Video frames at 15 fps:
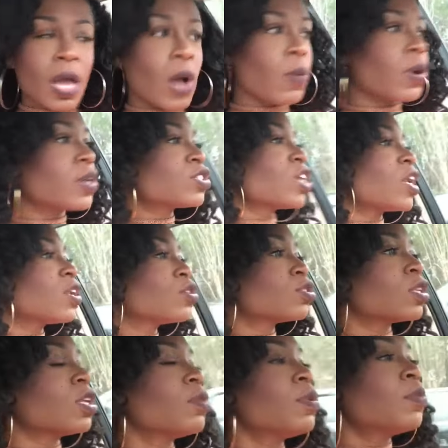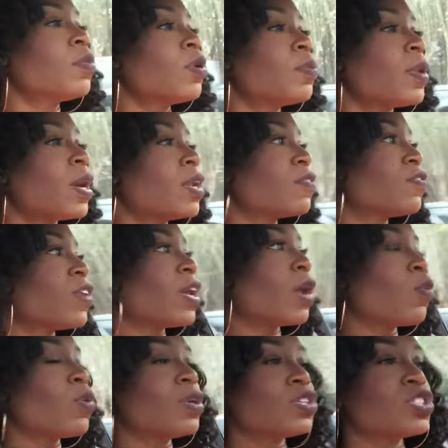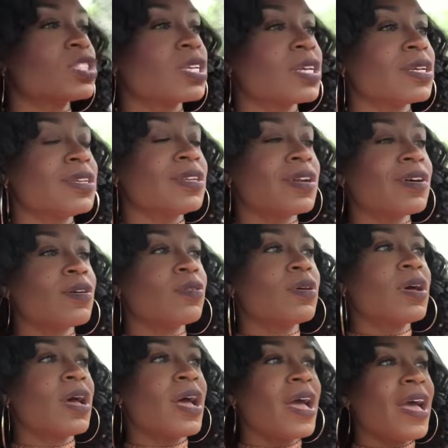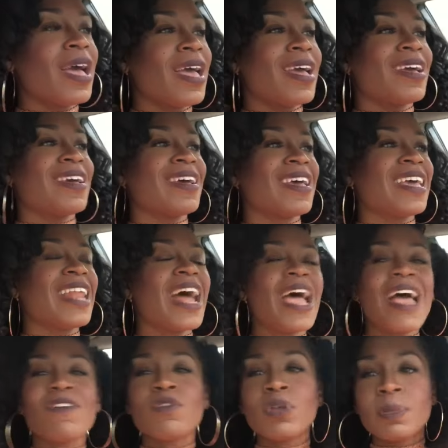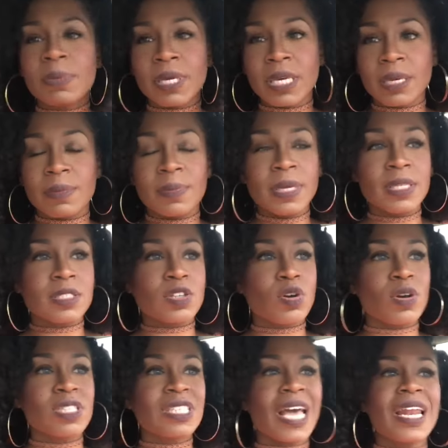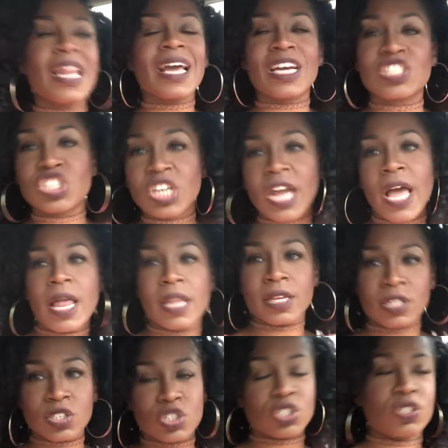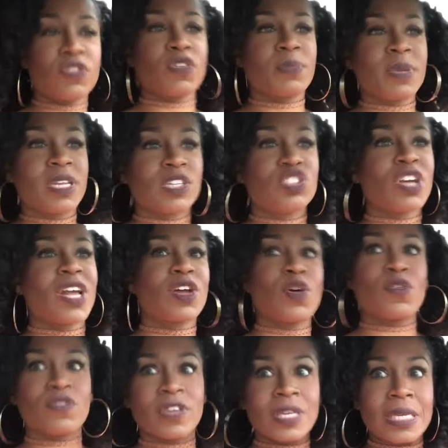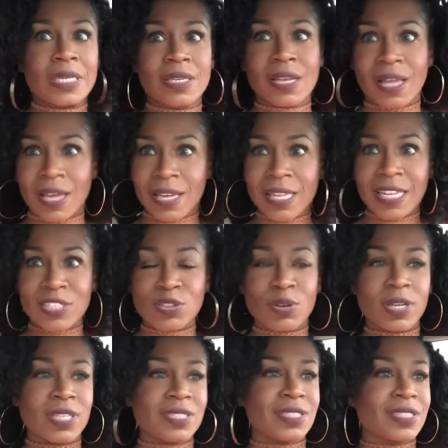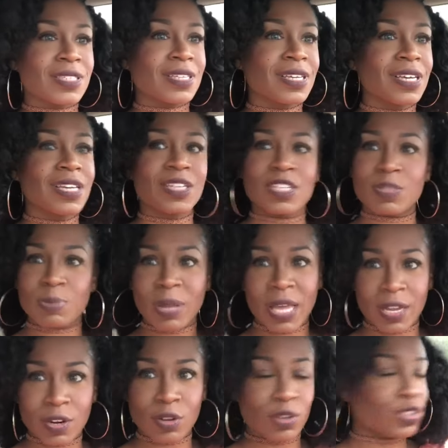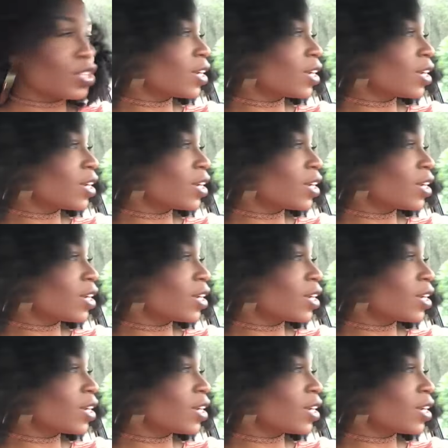I want to just get, you know, and I haven't really been eating meat, so it's kind of like a challenge for me to try to go vegan. Like, that's crazy. This black girl